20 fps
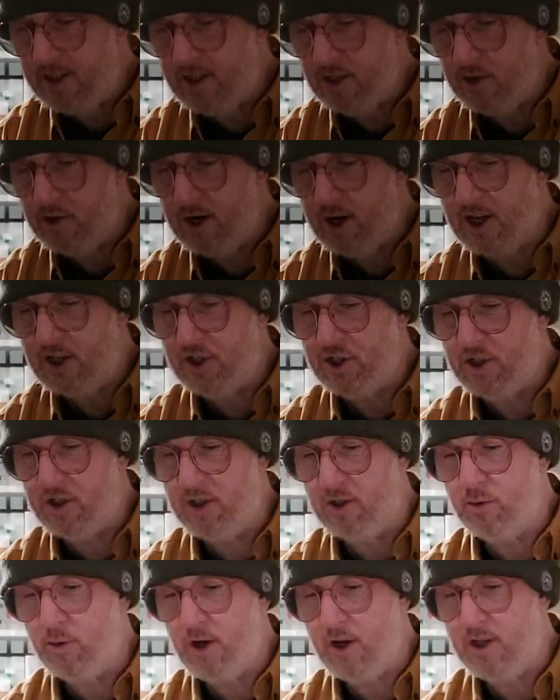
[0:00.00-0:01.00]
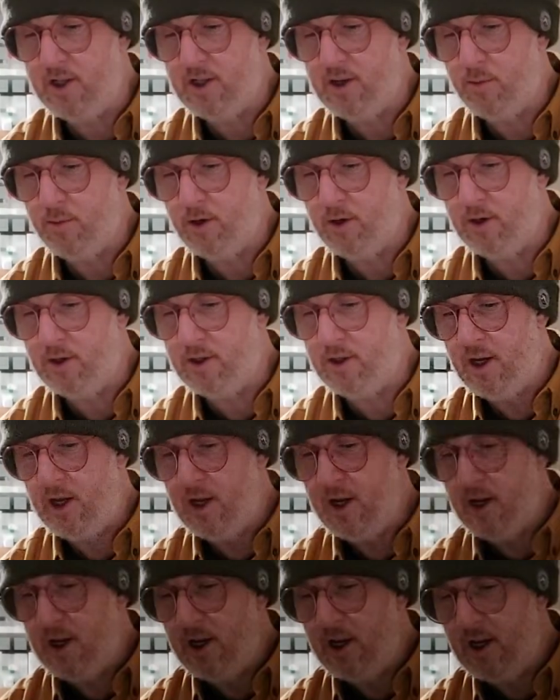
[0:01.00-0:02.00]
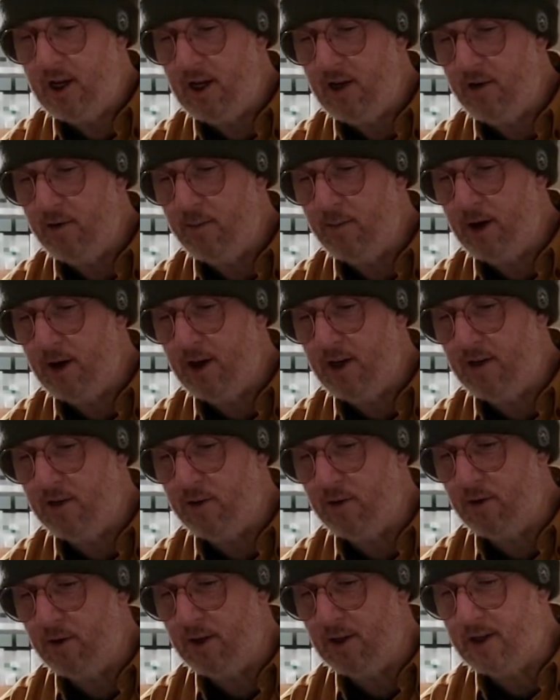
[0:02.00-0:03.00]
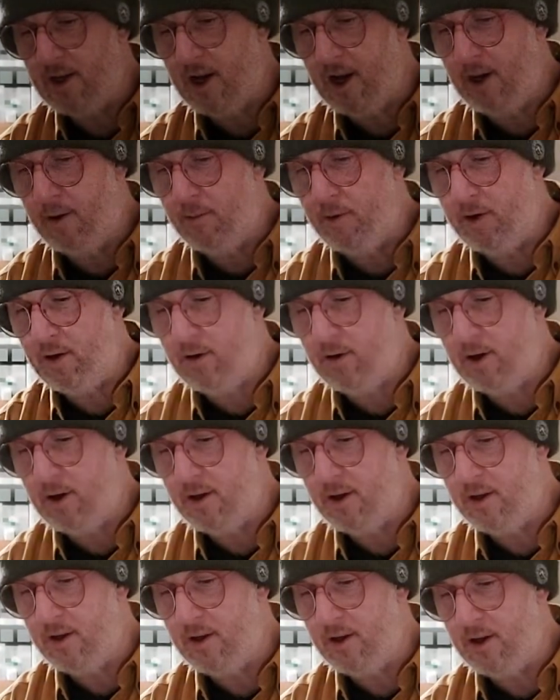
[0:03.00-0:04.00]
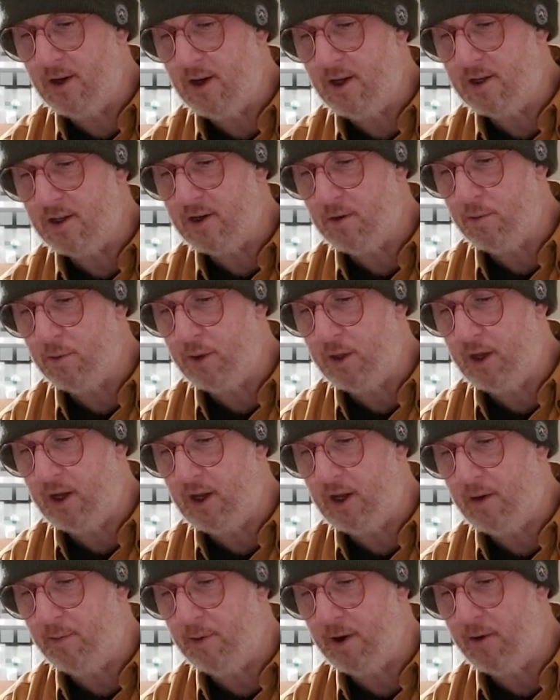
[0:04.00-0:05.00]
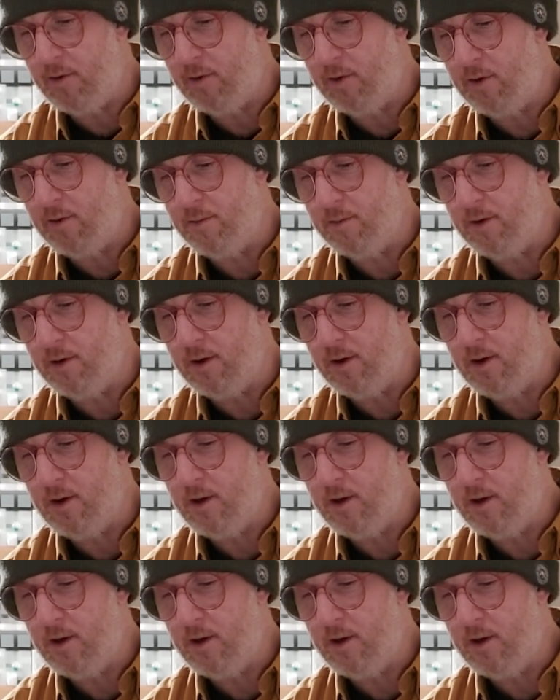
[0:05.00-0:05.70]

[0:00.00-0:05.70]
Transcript: attraction, where someone's in your mind all the time and you can't stop thinking about them,